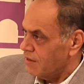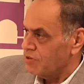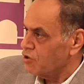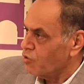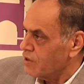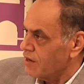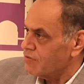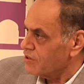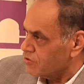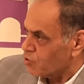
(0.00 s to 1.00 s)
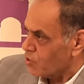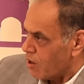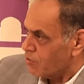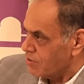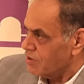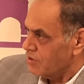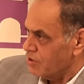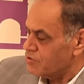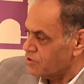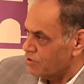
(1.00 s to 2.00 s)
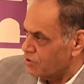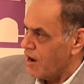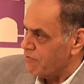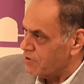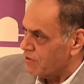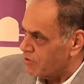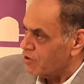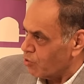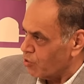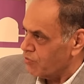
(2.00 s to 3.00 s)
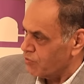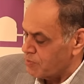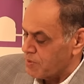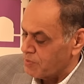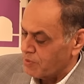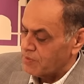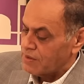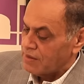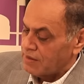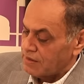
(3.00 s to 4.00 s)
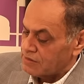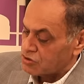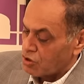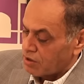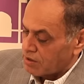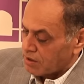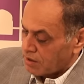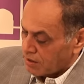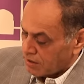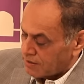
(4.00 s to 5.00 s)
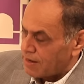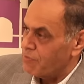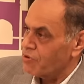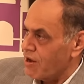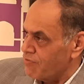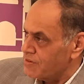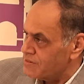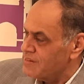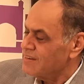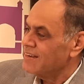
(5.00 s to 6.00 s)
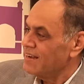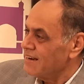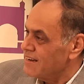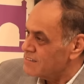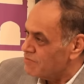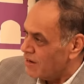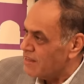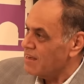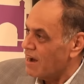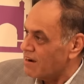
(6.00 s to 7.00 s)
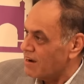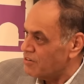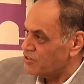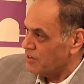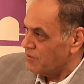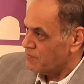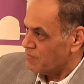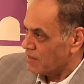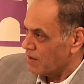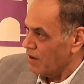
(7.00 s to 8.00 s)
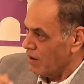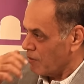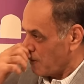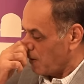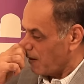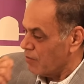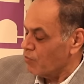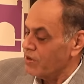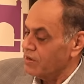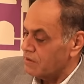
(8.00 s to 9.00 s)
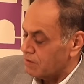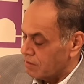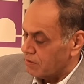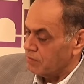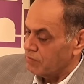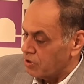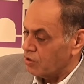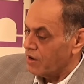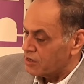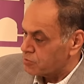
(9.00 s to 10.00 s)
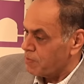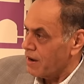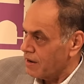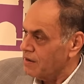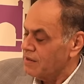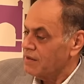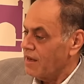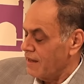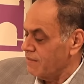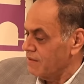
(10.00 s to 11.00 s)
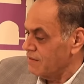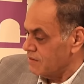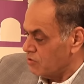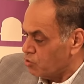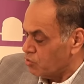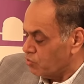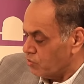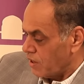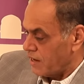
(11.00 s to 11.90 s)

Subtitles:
If they don't deliver, they're thrown out. You know, so you have to deliver growth for the people. It's called demographics. India is a very young country, okay, and we, you know, aspire. I think in the new